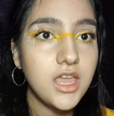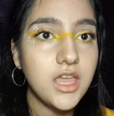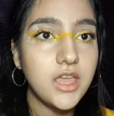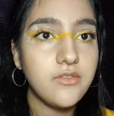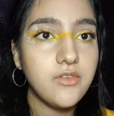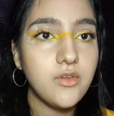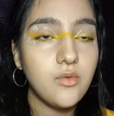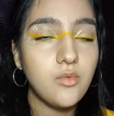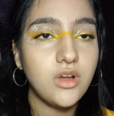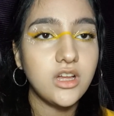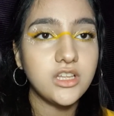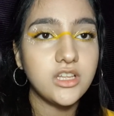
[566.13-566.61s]

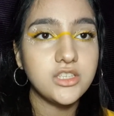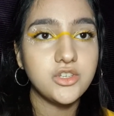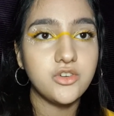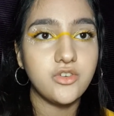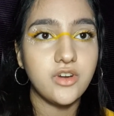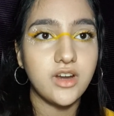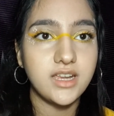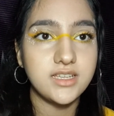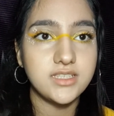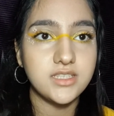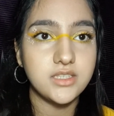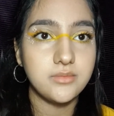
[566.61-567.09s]
If you want
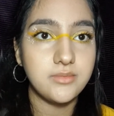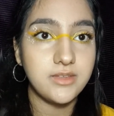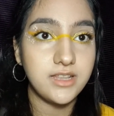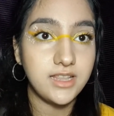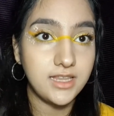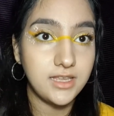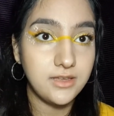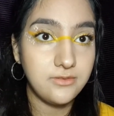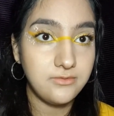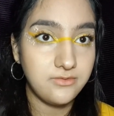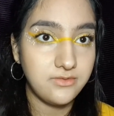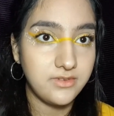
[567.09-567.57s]
your eyes to be
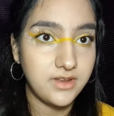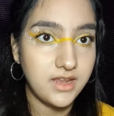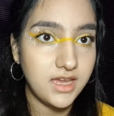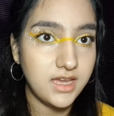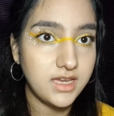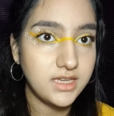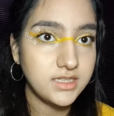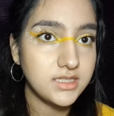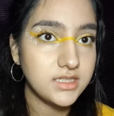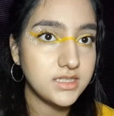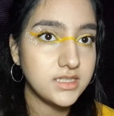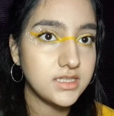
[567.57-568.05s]

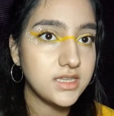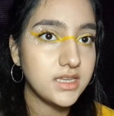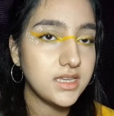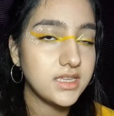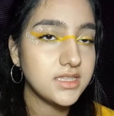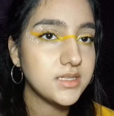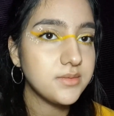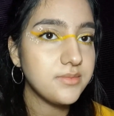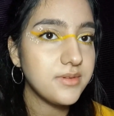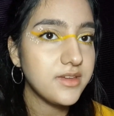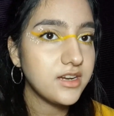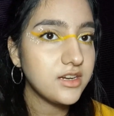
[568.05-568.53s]
lifted,
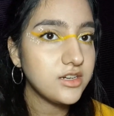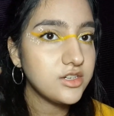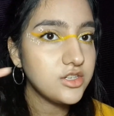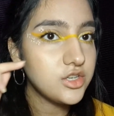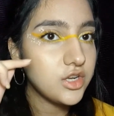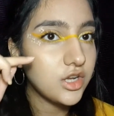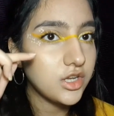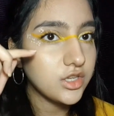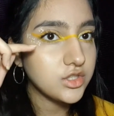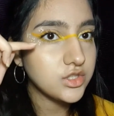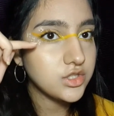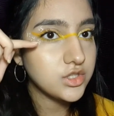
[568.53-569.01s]
it's better
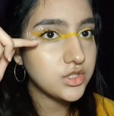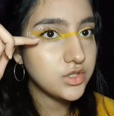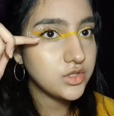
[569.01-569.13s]
not